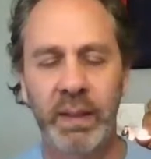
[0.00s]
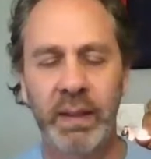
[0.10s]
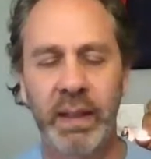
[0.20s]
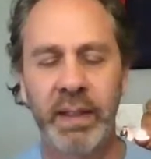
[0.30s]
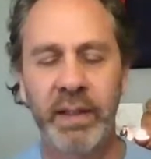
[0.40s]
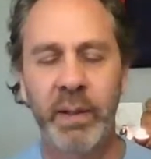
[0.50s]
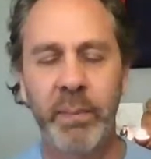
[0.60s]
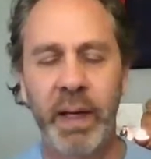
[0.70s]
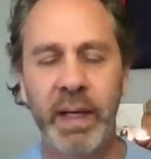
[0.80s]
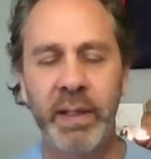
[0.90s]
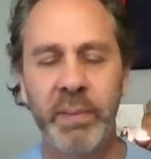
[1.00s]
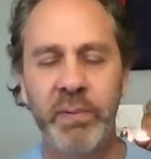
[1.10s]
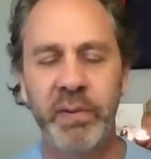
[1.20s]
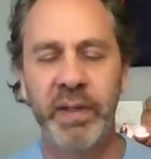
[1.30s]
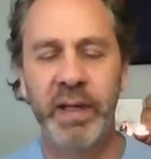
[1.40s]
Letting the body
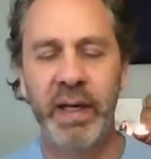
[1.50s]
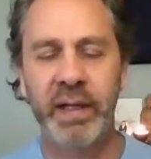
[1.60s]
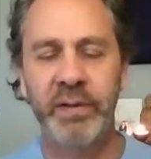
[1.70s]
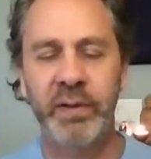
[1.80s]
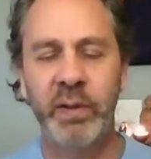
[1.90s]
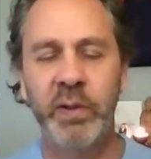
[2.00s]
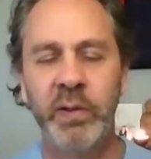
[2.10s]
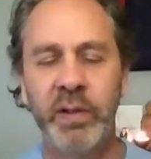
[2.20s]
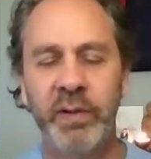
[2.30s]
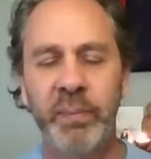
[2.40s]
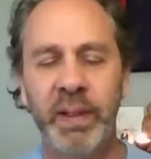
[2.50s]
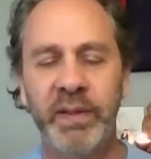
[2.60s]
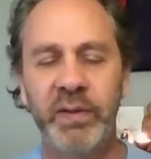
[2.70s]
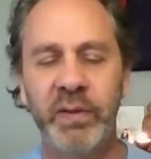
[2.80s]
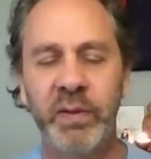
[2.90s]
breathe on its own as
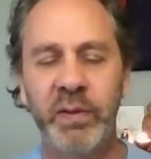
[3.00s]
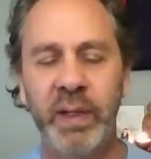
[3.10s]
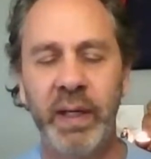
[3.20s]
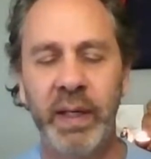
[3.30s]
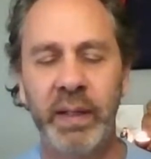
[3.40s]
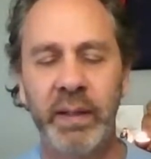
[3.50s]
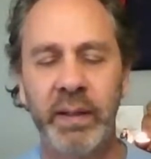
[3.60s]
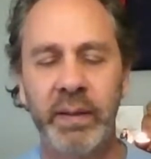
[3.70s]
best you can.